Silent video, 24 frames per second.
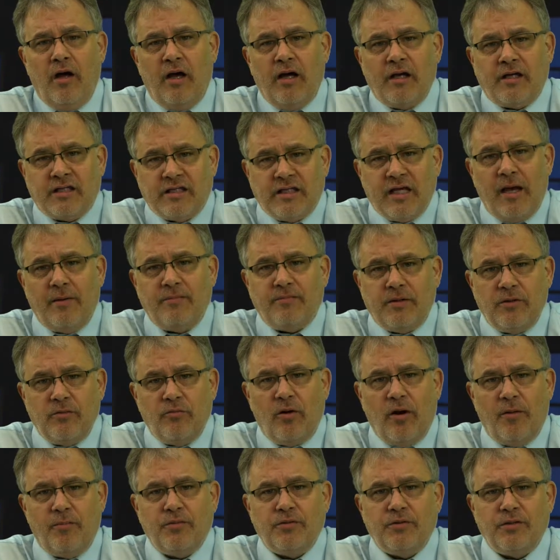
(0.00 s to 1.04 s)
accepting
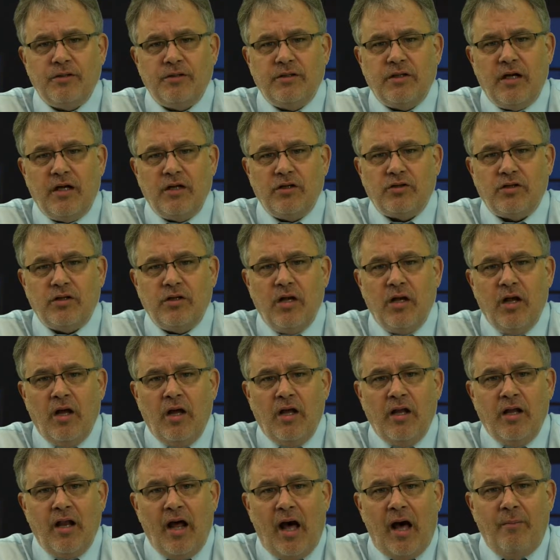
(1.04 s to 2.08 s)
representation.
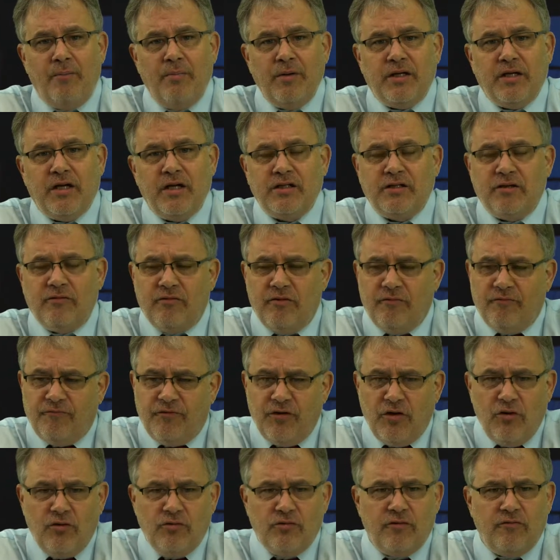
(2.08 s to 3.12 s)
Not because of the
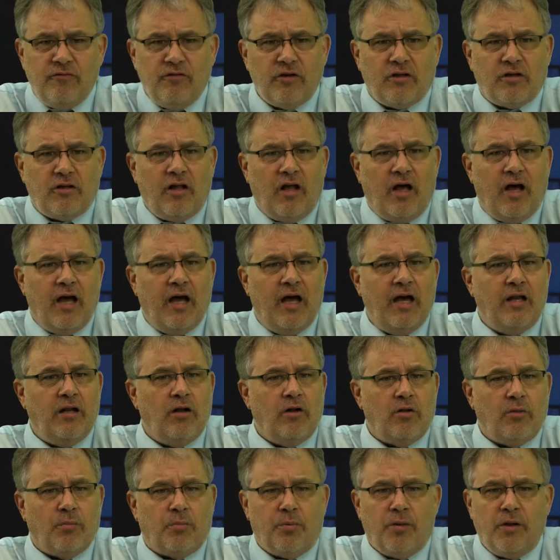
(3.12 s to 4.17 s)
views of the client
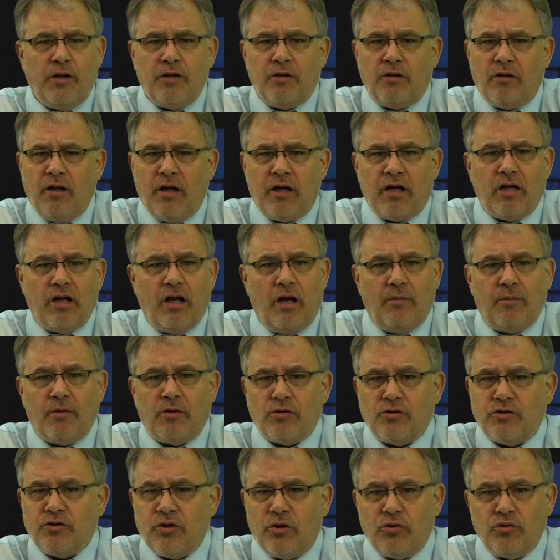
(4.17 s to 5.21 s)
or the political, economic,
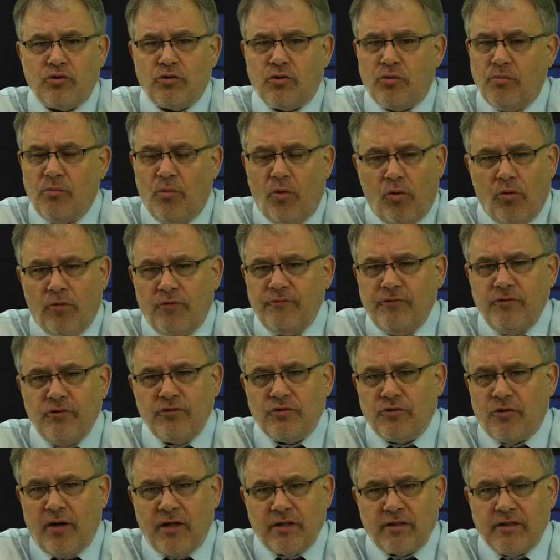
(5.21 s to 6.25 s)
or social and moral
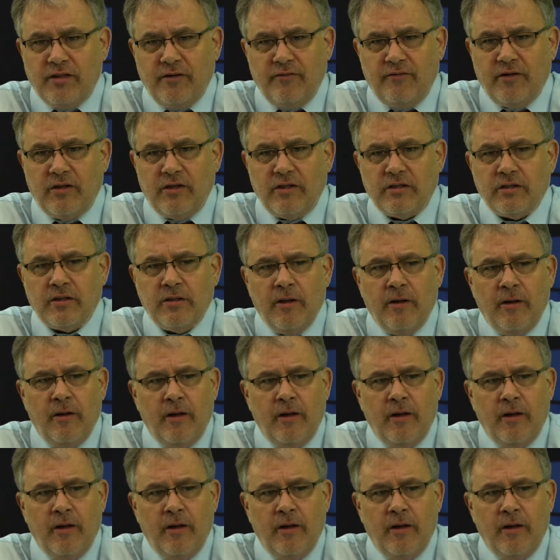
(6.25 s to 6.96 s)
views or activities,